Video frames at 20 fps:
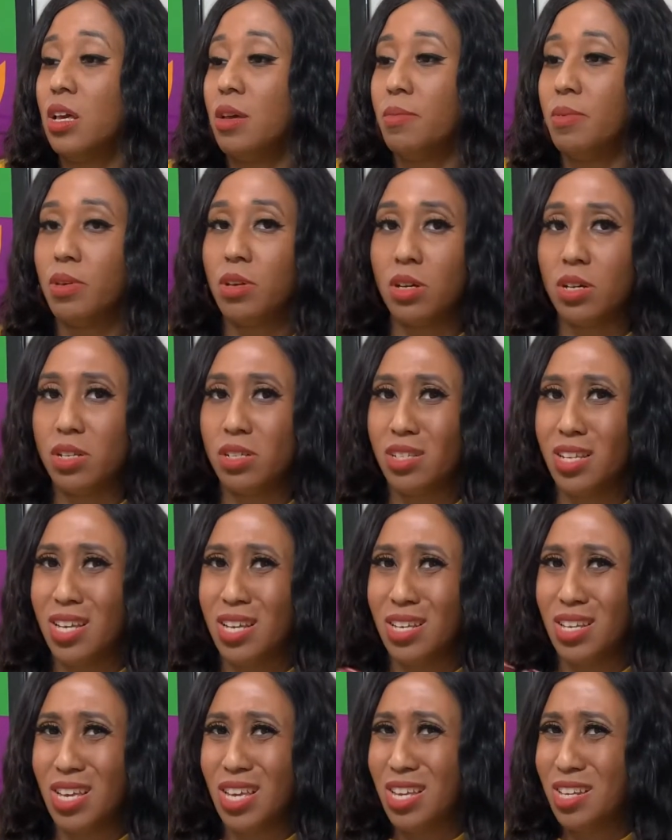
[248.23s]
because they
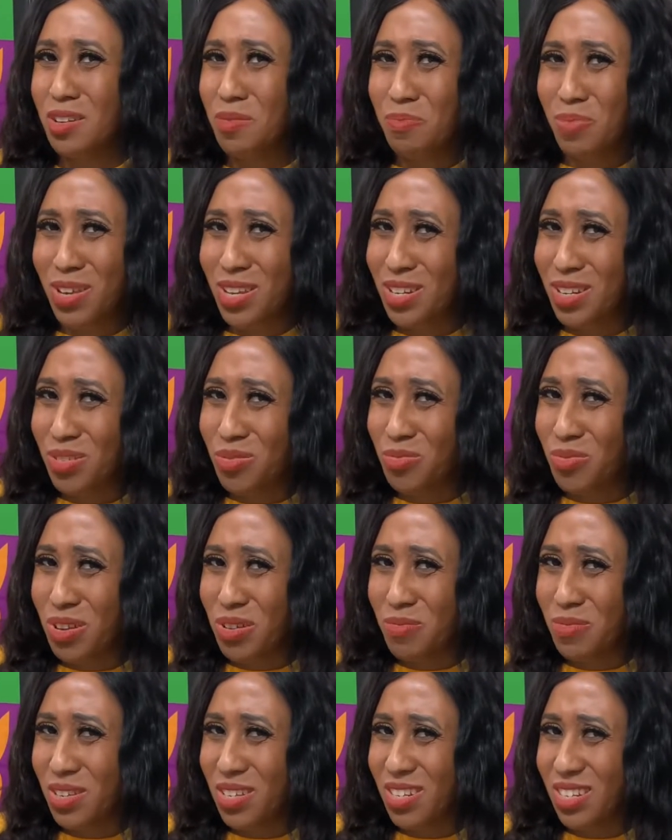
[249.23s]
independent
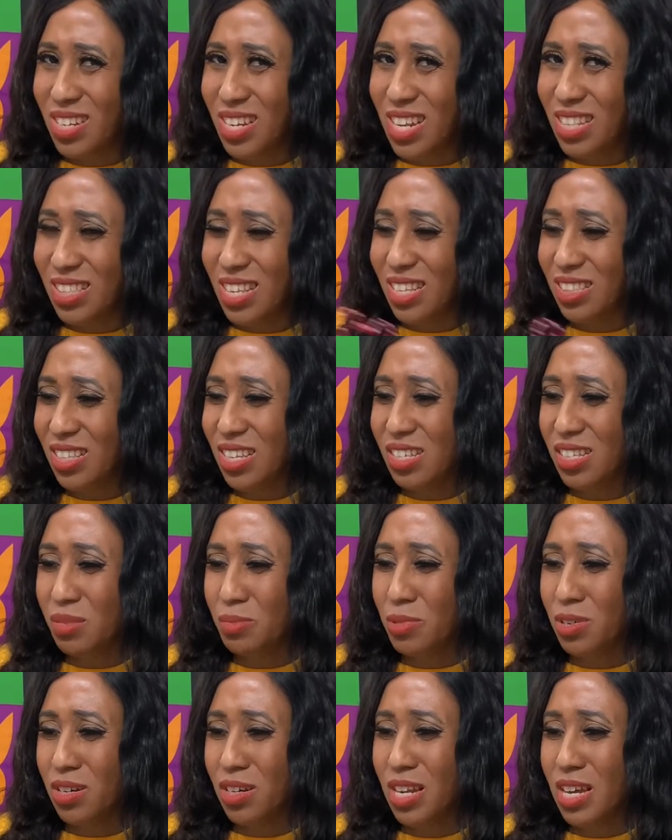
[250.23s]
women and they think they
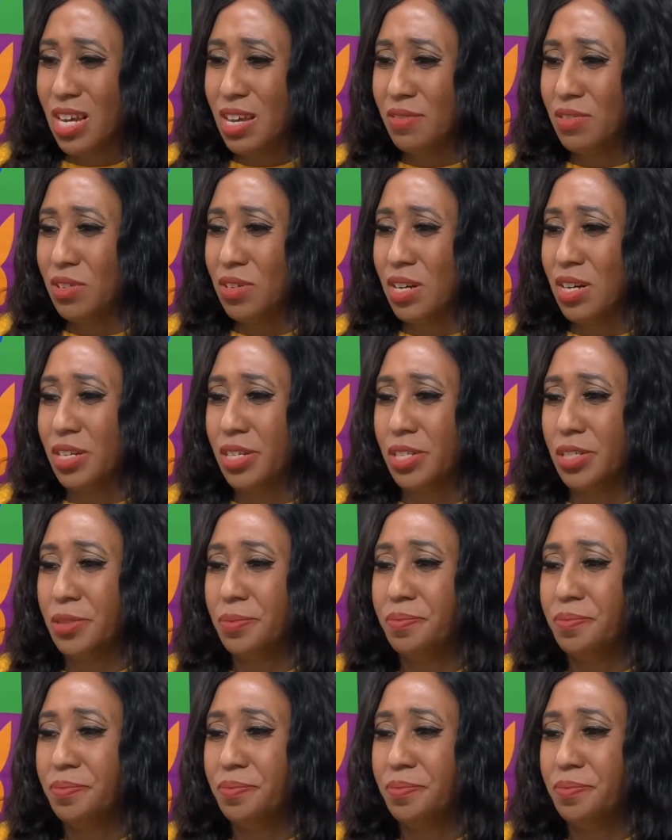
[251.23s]
smart. I have no idea.